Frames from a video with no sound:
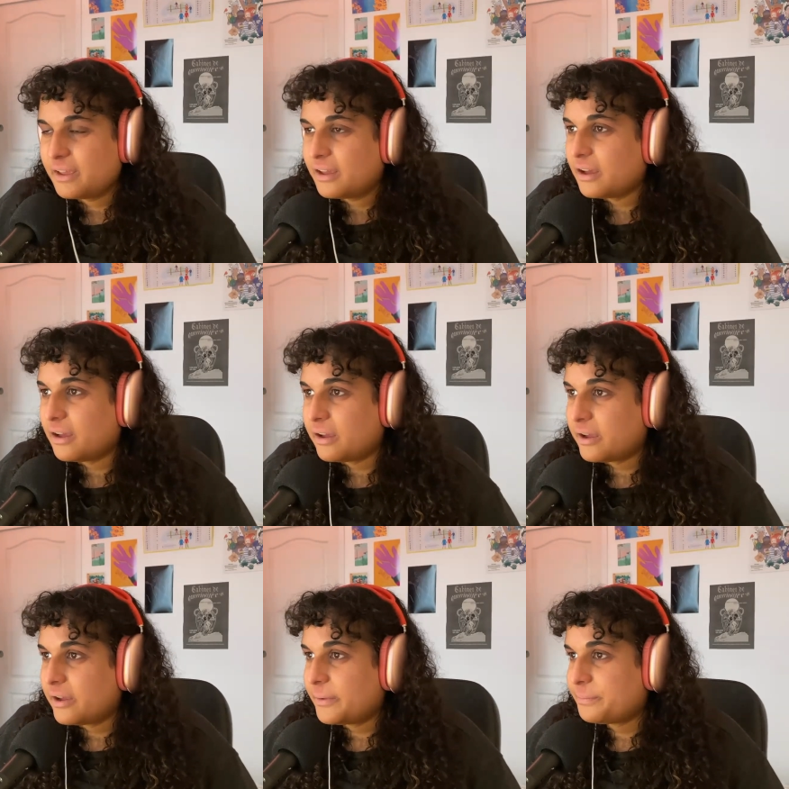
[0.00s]

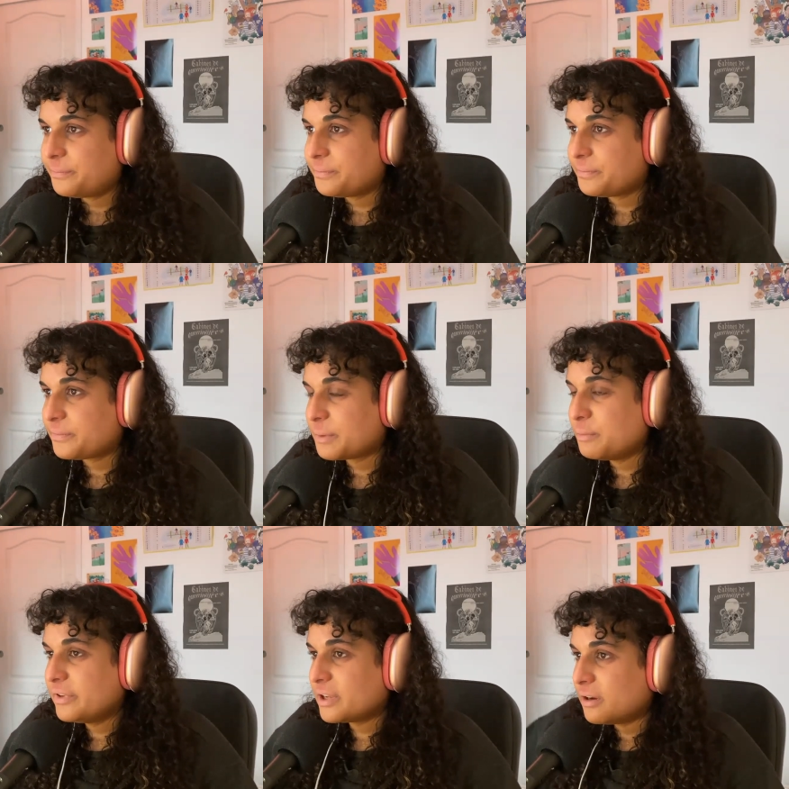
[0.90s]

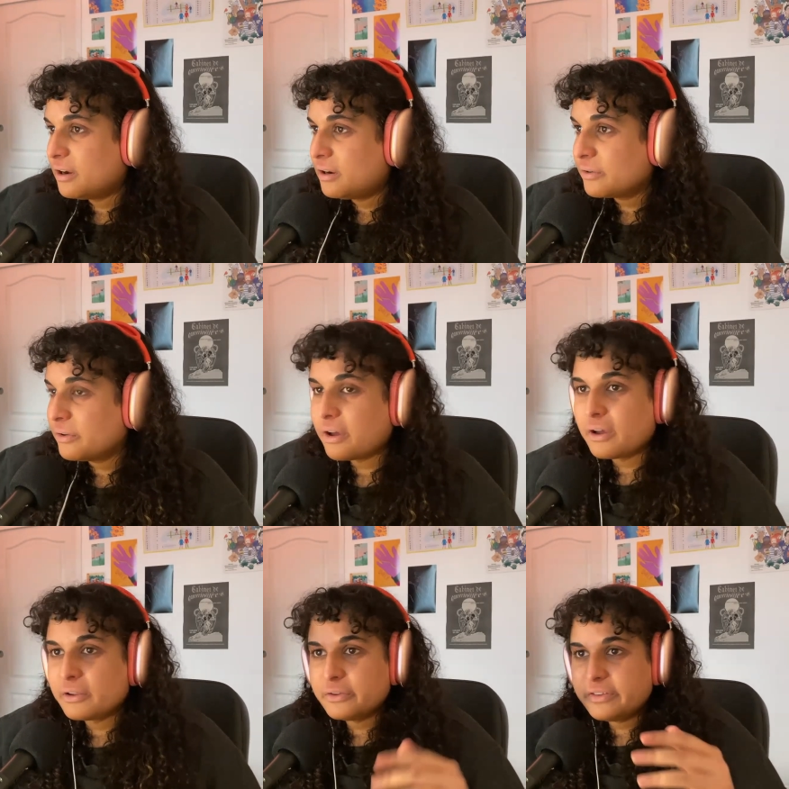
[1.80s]
Moving along,
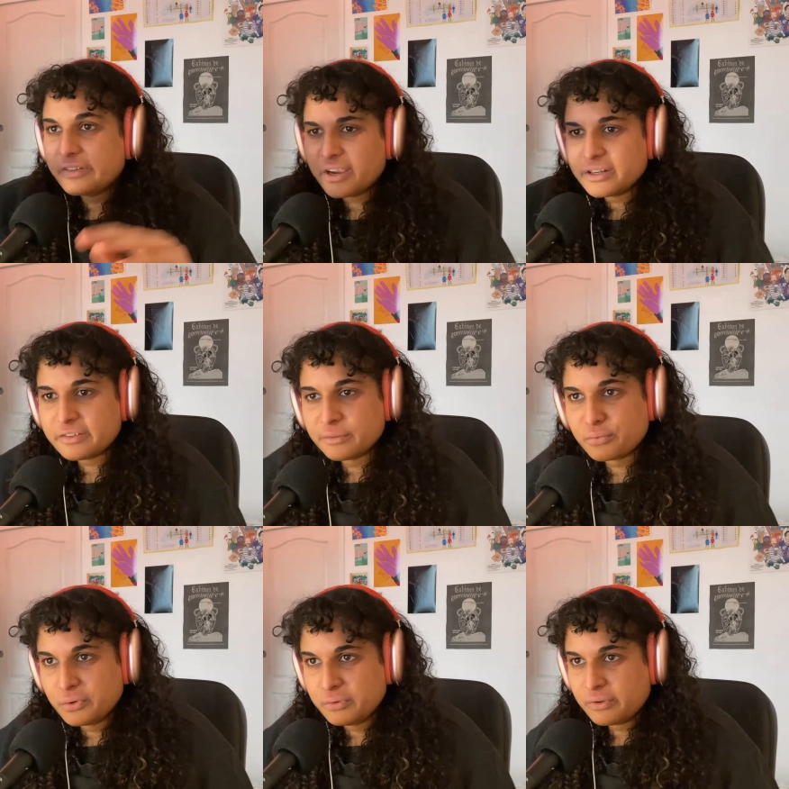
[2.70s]
the design is
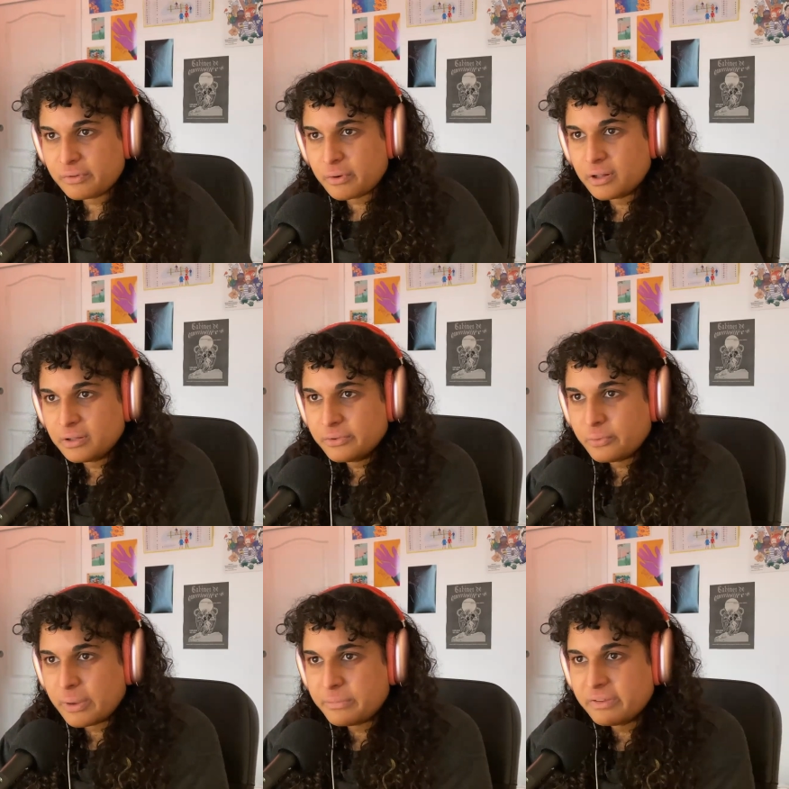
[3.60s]
improved overall. The
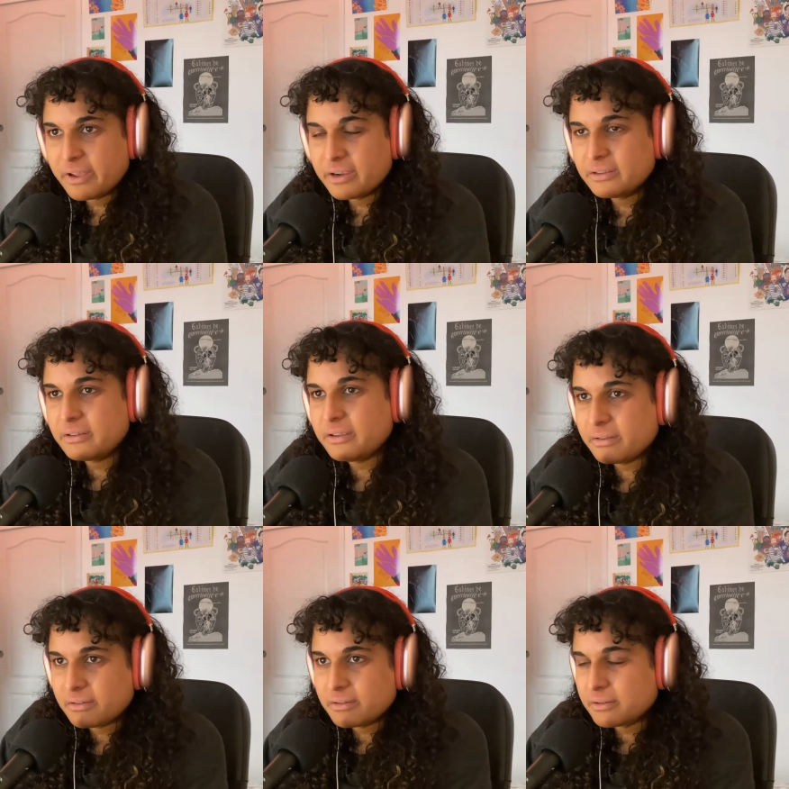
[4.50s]
web design
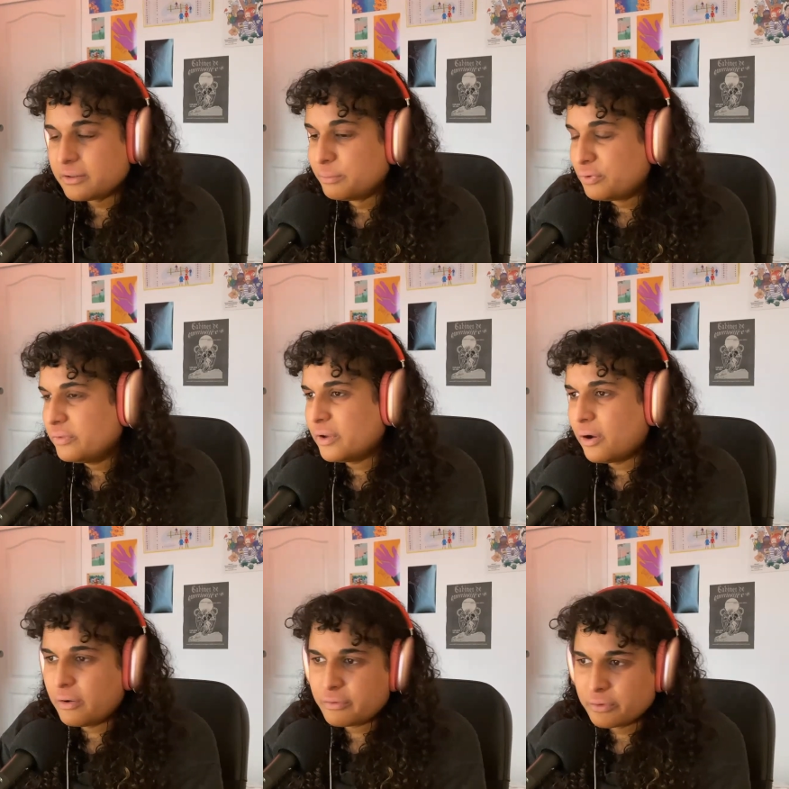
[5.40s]
is improved.
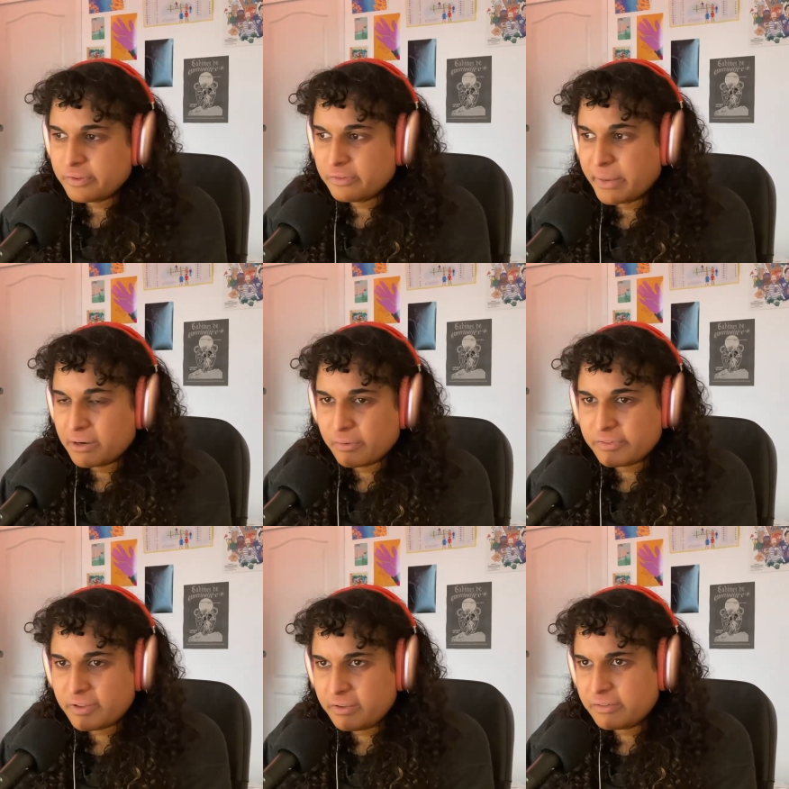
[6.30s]
Of course, it's a matter
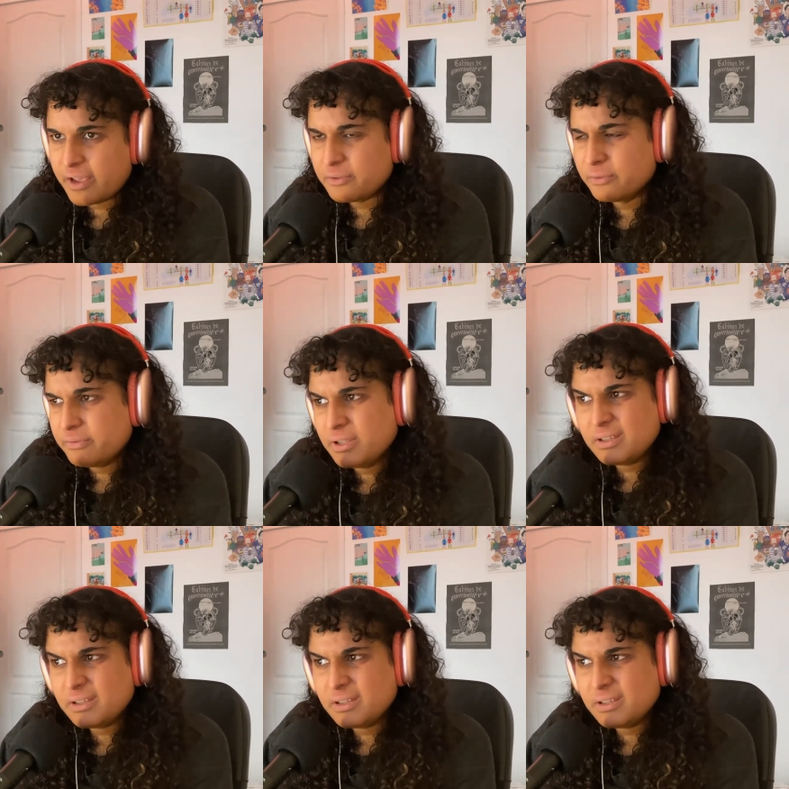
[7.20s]
of taste. I don't think